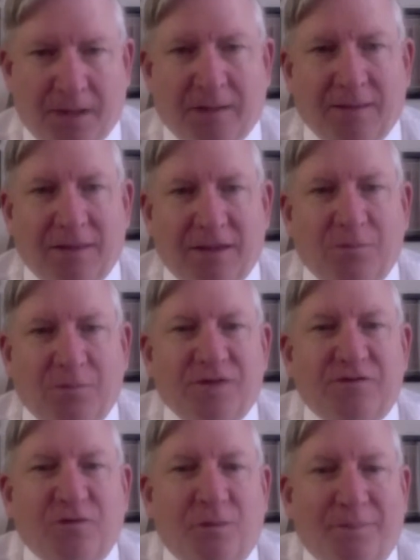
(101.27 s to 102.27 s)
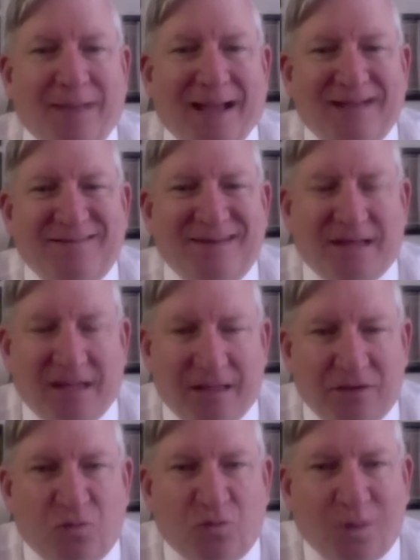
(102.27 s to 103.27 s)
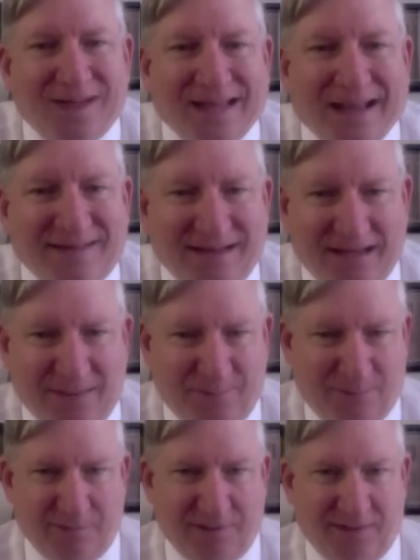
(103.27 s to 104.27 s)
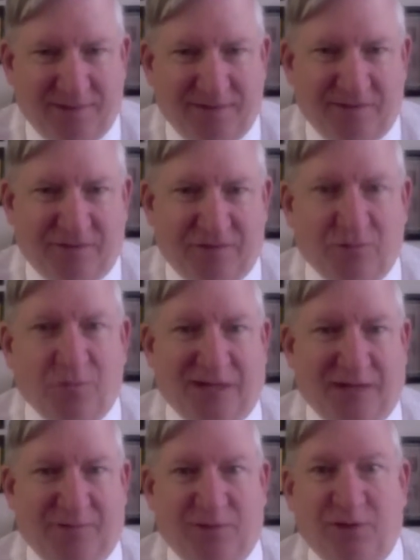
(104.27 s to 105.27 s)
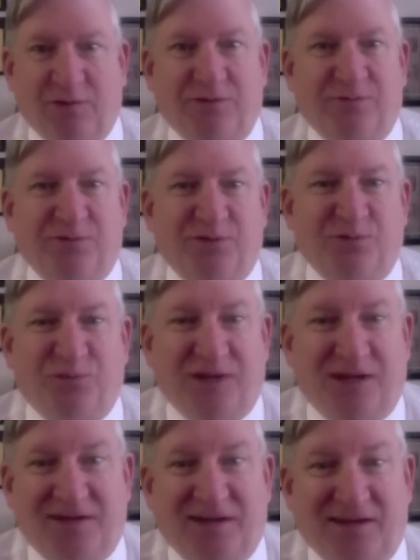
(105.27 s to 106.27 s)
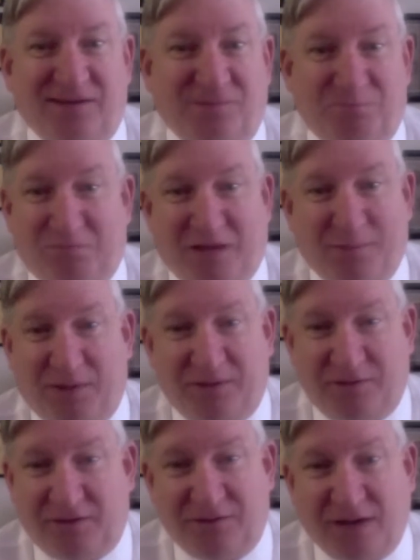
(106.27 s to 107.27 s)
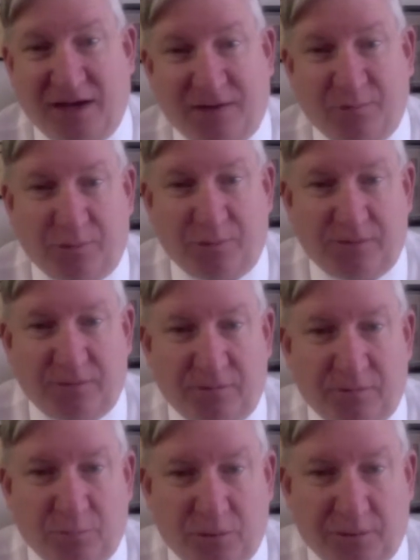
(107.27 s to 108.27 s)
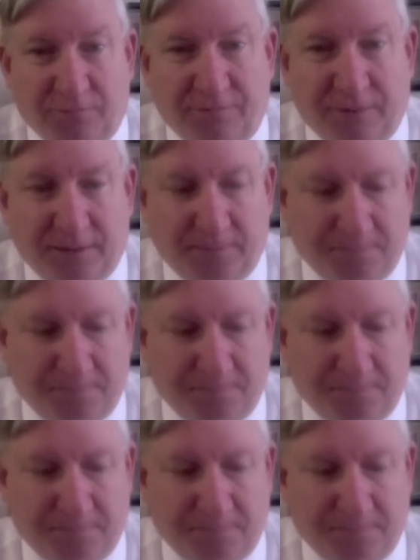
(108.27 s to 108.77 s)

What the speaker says: There is no magic 28-day period that says, okay, if he goes in for 28 days, that means he's not going to reoffend.